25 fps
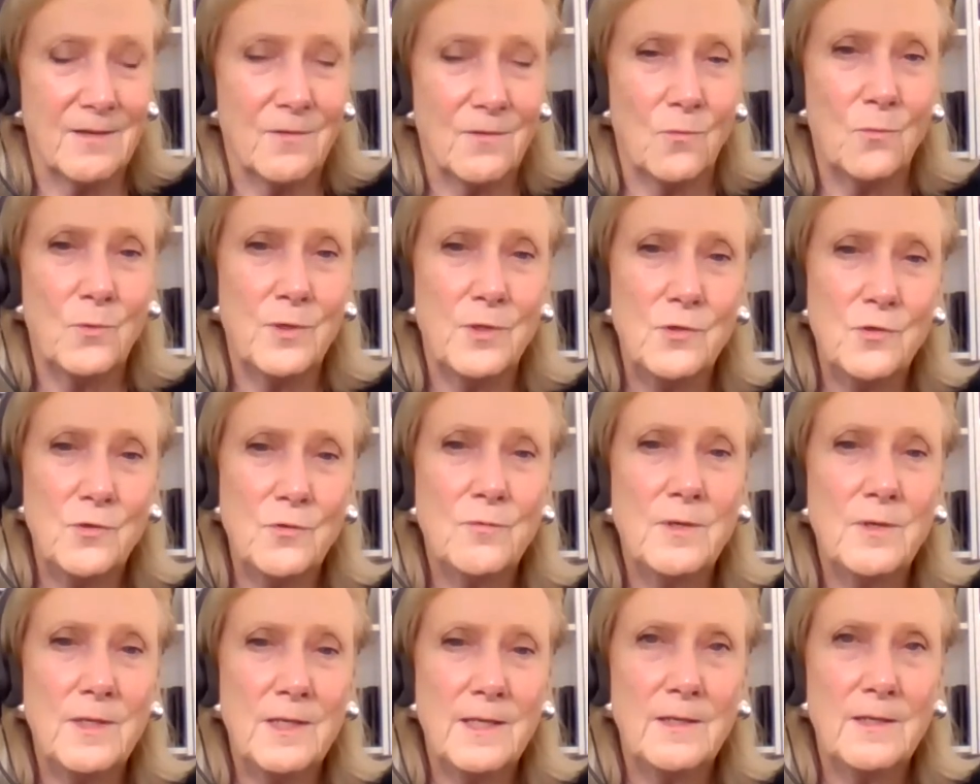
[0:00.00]
when
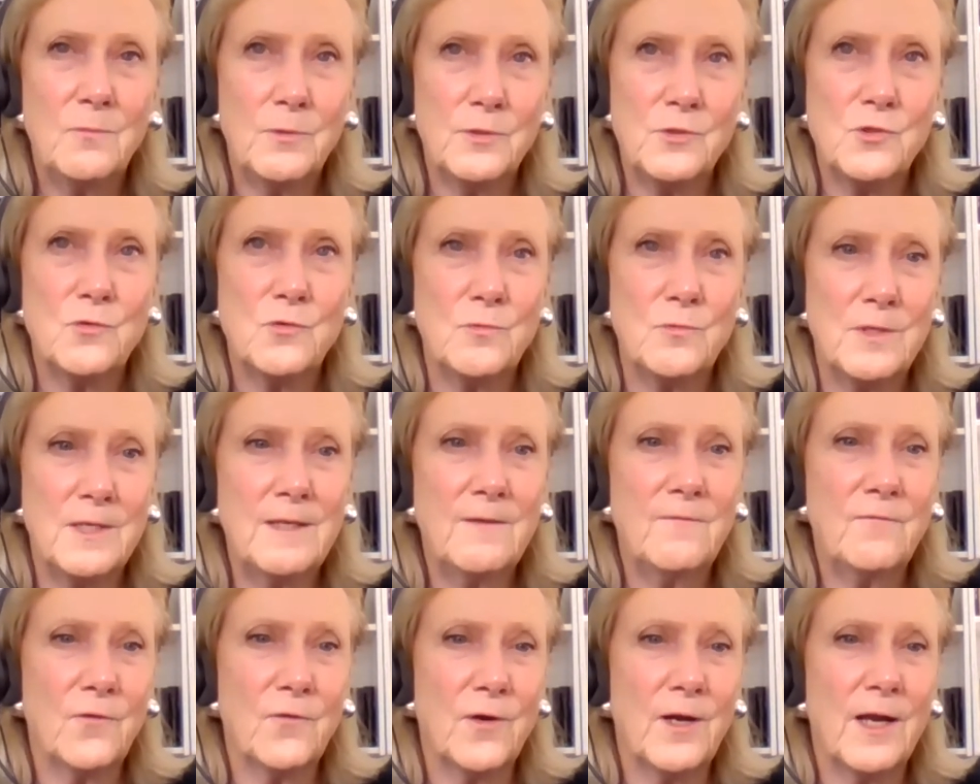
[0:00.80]
you need what you
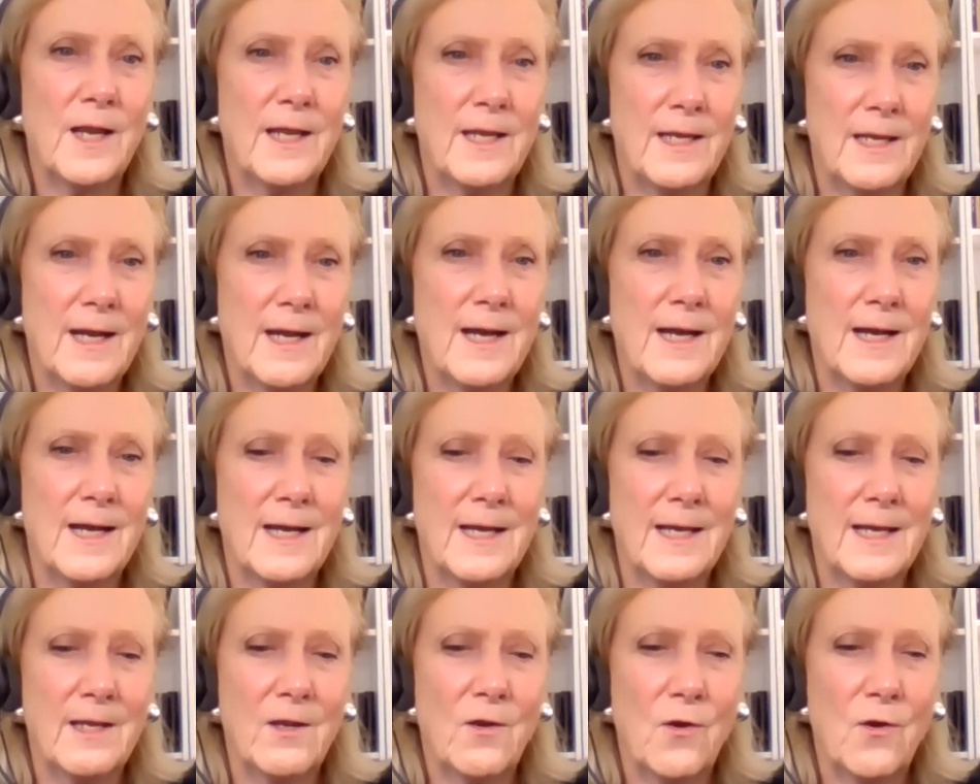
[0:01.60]
need for
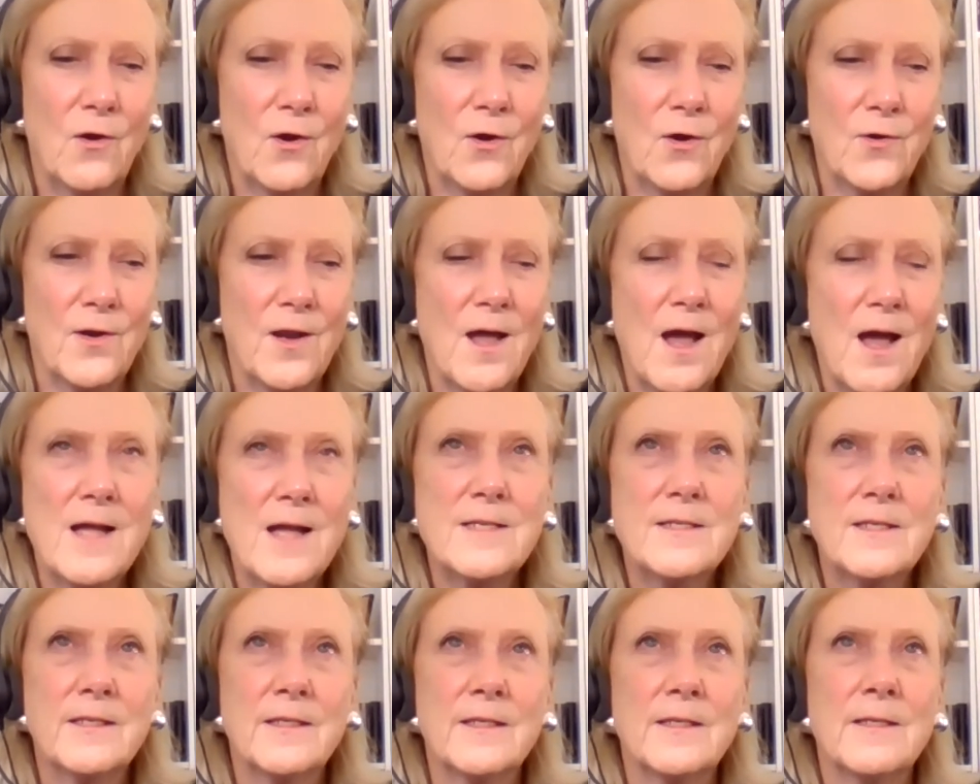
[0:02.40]
AI are
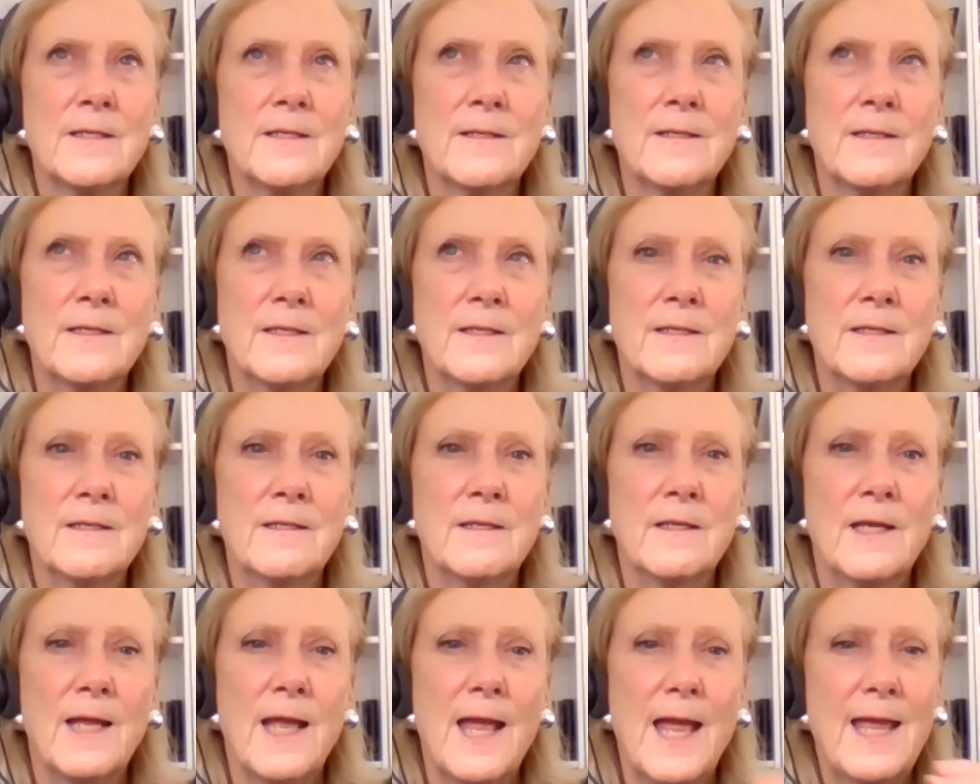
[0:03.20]
not
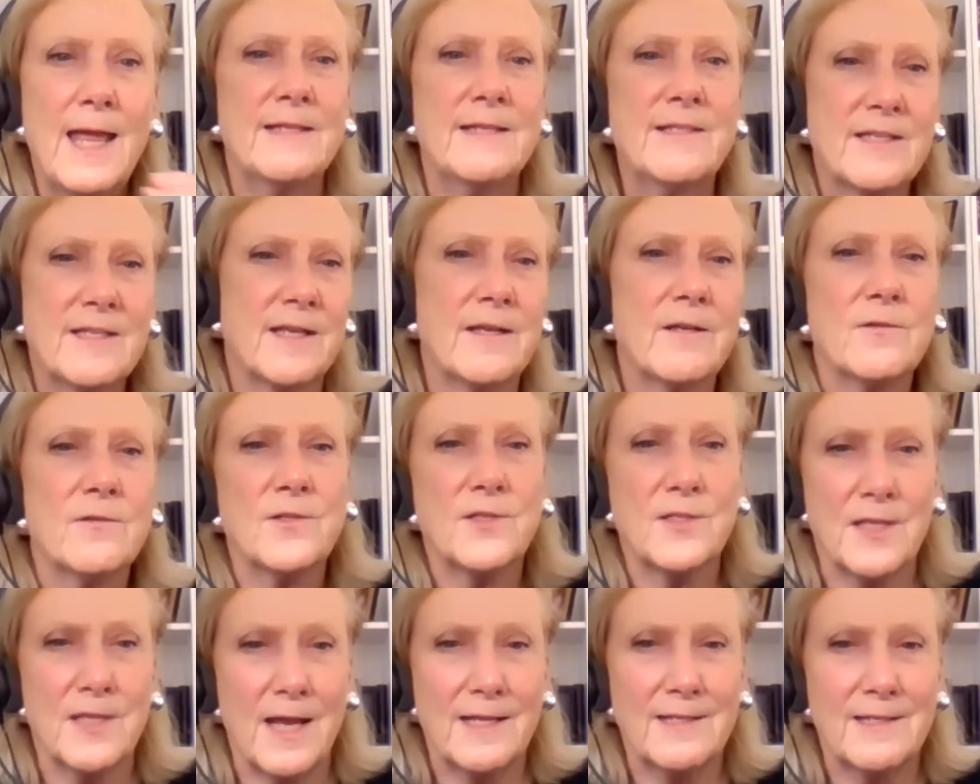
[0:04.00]
a skill
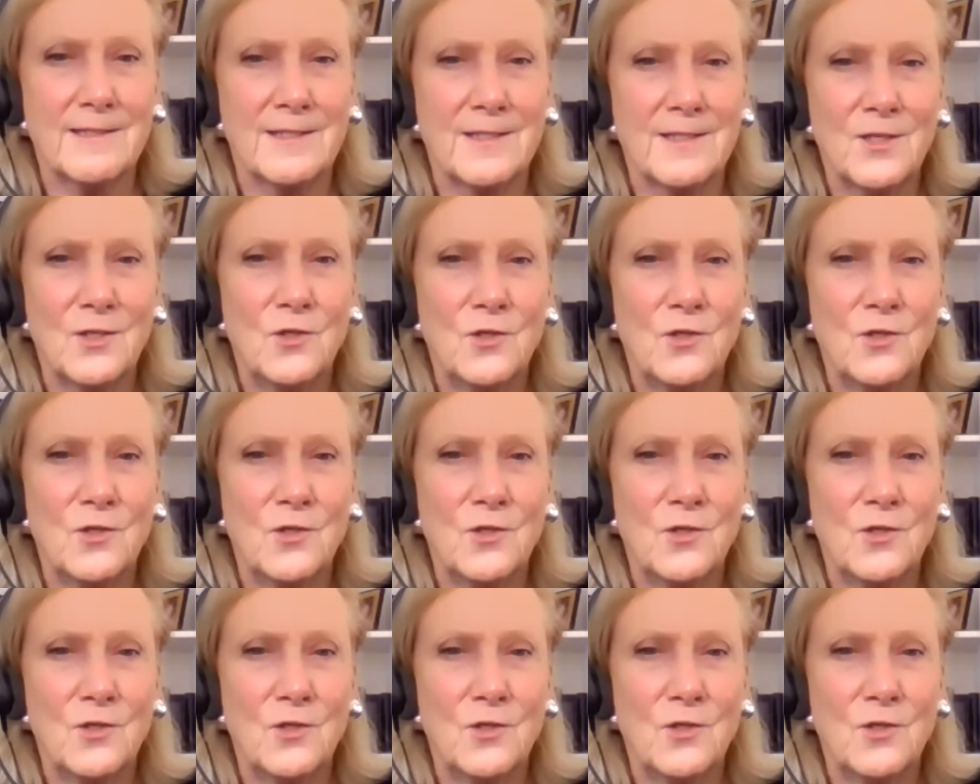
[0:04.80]
set.